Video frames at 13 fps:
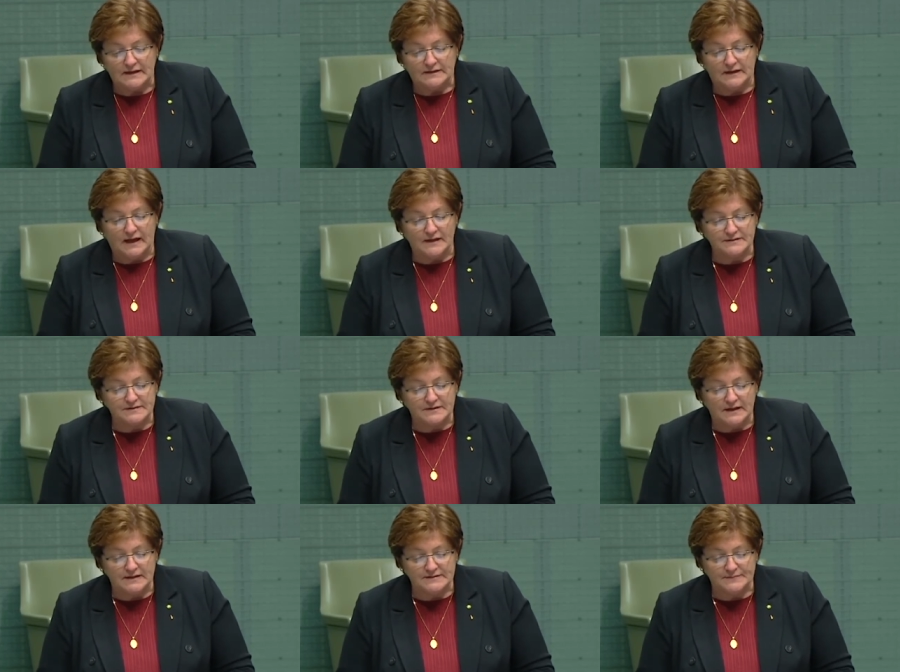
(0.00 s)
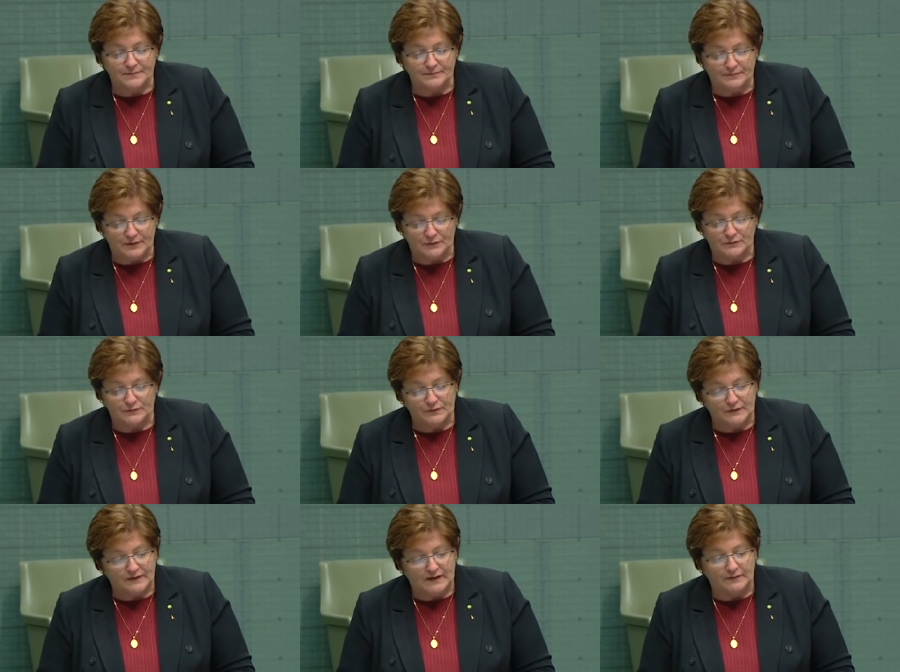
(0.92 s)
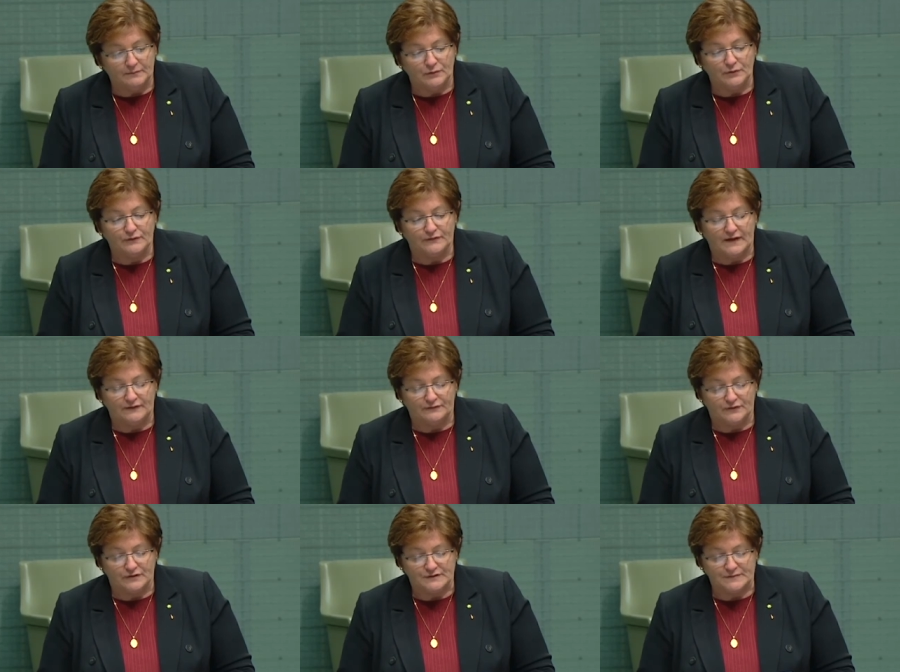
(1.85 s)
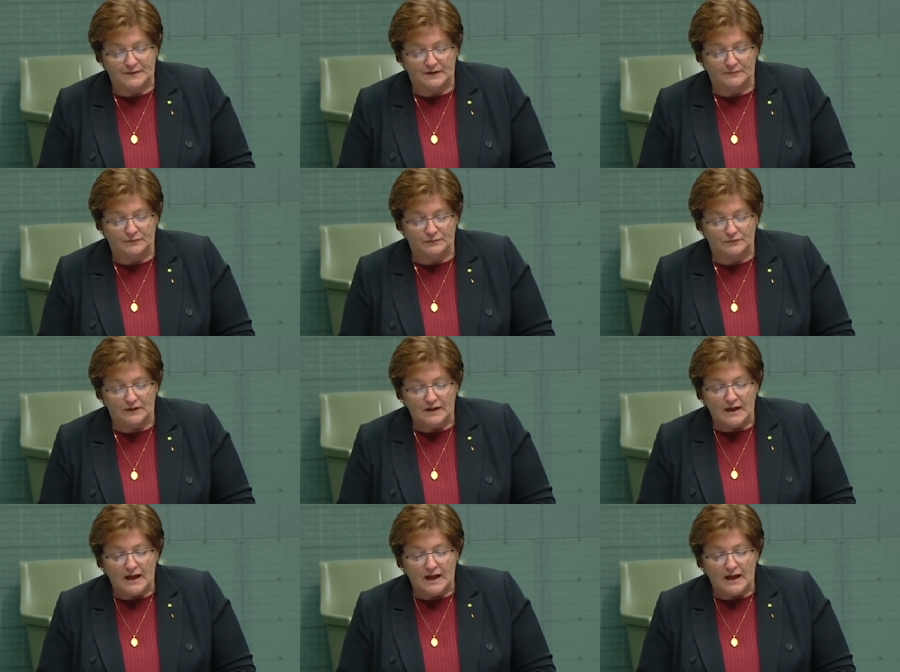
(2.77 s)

the Council has built, with the input of their First People,